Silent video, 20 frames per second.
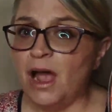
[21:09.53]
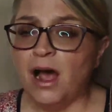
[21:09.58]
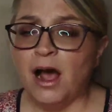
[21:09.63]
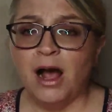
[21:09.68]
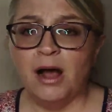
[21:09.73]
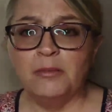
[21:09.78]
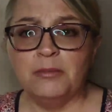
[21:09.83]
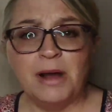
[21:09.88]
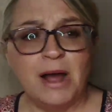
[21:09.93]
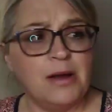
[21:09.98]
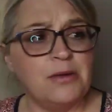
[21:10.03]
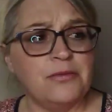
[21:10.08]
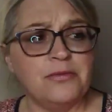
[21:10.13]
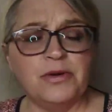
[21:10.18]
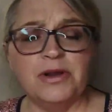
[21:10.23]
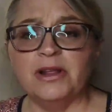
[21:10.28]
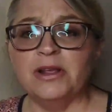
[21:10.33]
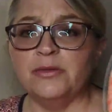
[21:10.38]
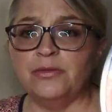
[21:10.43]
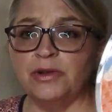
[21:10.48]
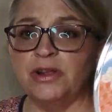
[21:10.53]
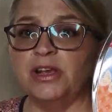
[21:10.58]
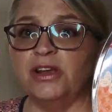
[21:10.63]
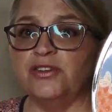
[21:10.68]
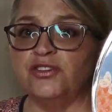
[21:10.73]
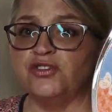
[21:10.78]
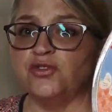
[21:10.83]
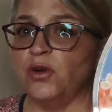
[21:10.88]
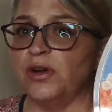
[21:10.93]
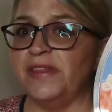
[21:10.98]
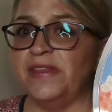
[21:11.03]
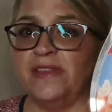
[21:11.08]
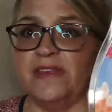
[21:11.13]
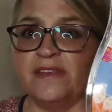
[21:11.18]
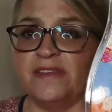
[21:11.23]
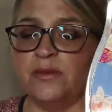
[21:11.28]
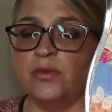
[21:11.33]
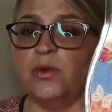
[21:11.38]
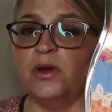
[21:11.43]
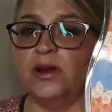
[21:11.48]
Um, I really, really enjoyed
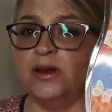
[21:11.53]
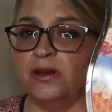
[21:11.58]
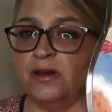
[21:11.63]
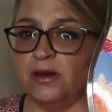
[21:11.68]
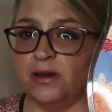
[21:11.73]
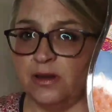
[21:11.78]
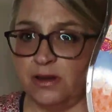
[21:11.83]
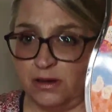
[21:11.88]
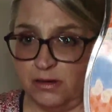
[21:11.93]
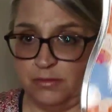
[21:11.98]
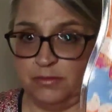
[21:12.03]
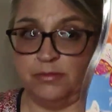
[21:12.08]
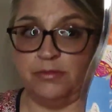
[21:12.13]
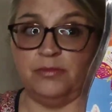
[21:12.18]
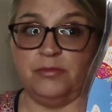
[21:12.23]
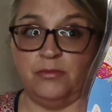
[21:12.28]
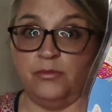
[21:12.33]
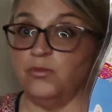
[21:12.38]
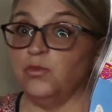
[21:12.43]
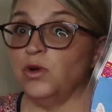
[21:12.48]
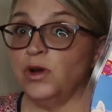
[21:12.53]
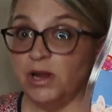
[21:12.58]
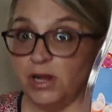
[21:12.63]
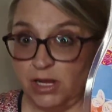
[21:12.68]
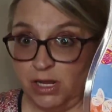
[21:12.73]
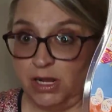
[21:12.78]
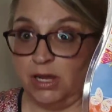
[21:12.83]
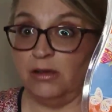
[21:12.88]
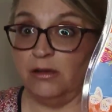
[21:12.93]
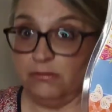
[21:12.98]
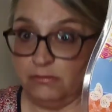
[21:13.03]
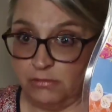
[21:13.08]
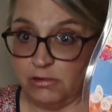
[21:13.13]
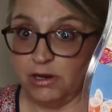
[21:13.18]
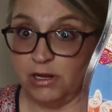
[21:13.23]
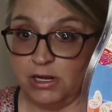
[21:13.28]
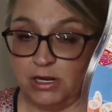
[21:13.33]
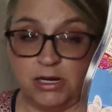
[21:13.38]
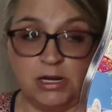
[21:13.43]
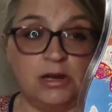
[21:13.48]
this one. Really,
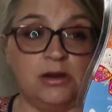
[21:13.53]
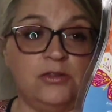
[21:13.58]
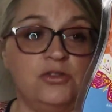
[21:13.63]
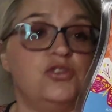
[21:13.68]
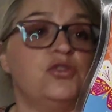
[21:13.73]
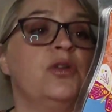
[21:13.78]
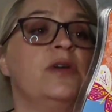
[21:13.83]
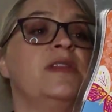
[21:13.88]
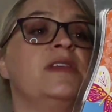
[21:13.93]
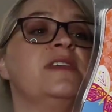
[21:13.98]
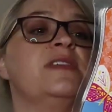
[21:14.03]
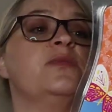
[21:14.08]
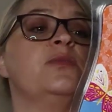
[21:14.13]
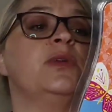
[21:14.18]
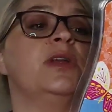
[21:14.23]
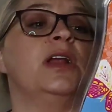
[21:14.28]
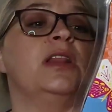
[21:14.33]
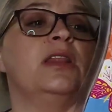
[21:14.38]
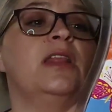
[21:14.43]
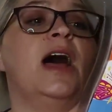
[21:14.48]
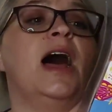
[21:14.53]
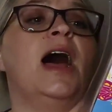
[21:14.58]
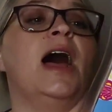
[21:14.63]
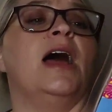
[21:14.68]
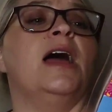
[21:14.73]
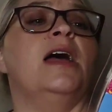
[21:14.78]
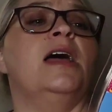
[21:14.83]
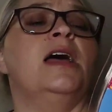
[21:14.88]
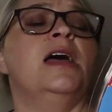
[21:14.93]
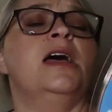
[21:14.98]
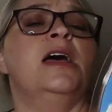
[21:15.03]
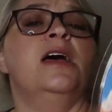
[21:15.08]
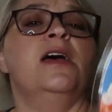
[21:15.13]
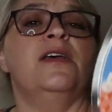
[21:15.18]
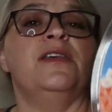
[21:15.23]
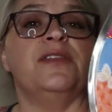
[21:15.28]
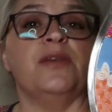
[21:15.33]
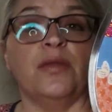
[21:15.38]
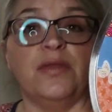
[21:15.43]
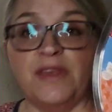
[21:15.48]
really did enjoy this one a lot.
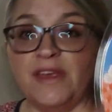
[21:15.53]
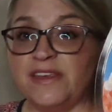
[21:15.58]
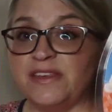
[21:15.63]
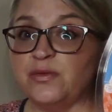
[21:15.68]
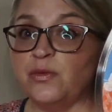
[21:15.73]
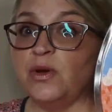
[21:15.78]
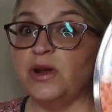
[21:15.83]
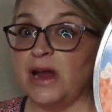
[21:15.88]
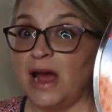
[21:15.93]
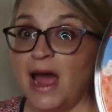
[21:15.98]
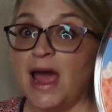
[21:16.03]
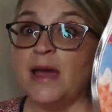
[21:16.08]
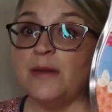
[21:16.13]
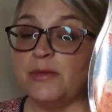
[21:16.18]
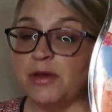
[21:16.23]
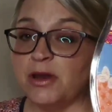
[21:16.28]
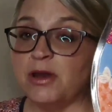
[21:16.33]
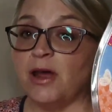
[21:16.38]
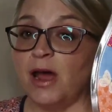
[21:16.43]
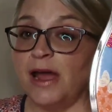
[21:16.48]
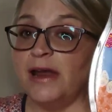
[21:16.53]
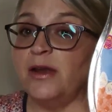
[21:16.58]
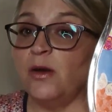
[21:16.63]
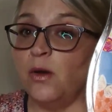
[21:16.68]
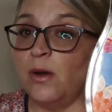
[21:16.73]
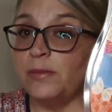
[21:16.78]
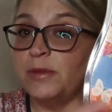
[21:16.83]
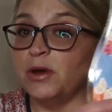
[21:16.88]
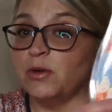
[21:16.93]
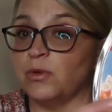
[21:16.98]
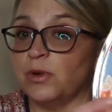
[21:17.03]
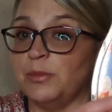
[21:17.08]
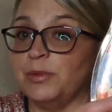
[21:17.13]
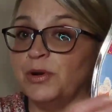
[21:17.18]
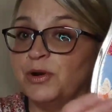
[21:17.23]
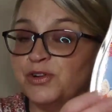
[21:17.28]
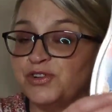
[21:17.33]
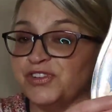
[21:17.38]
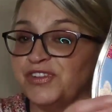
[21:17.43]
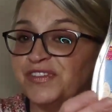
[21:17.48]
So this one, I am going to, I know I'm going to
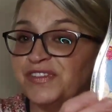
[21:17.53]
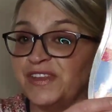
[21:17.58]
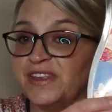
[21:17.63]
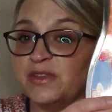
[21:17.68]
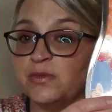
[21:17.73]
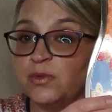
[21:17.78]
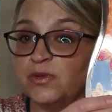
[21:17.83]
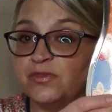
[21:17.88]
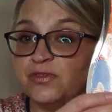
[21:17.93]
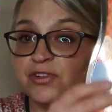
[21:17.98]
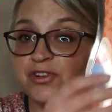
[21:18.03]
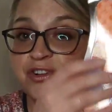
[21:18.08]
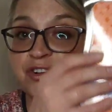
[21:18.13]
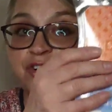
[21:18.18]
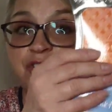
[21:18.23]
repurchase this one for